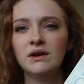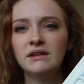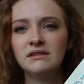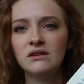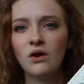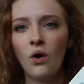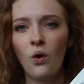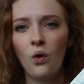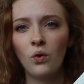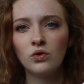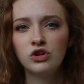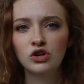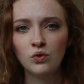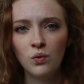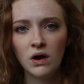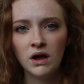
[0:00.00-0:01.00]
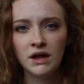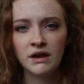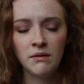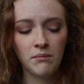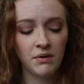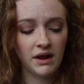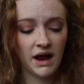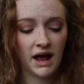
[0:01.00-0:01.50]
it's an older
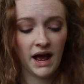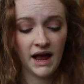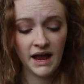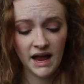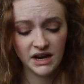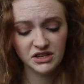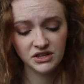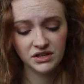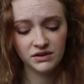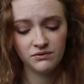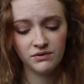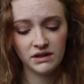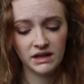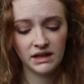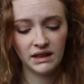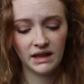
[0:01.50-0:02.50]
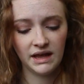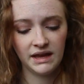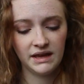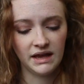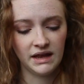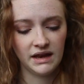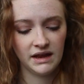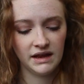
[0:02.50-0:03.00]
one, but I actually really
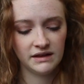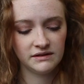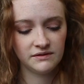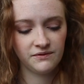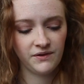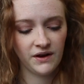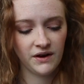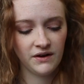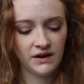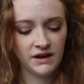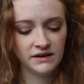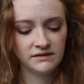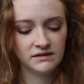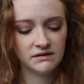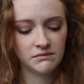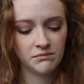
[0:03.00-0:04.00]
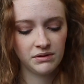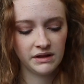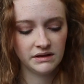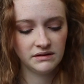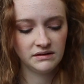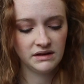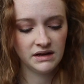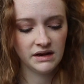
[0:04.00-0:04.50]
like it. It's very
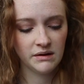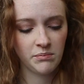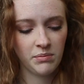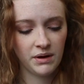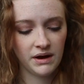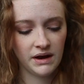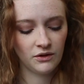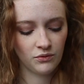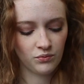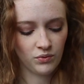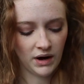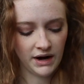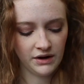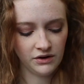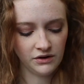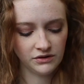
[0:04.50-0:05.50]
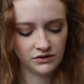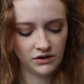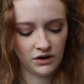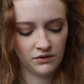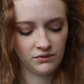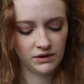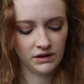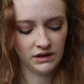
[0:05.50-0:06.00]
simplistic, but the writers
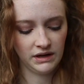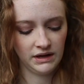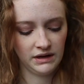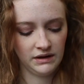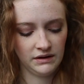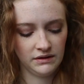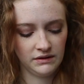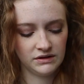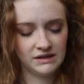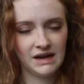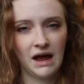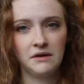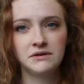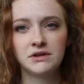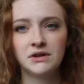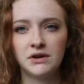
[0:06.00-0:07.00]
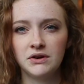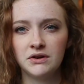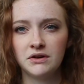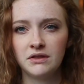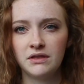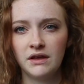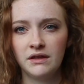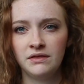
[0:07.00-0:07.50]
are really down to
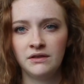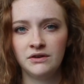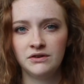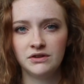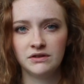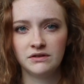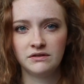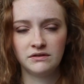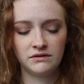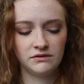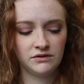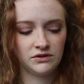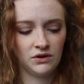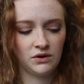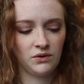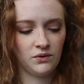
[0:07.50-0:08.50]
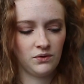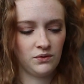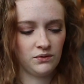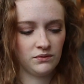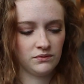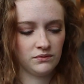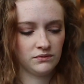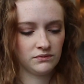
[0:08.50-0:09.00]
earth, and they're just
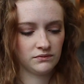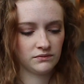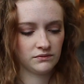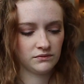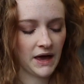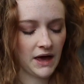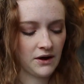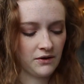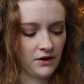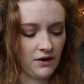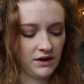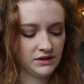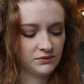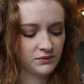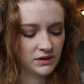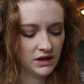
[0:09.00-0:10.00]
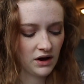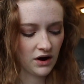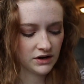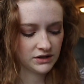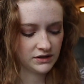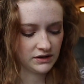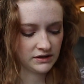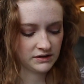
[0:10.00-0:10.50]
so, I don't know, it's really hard to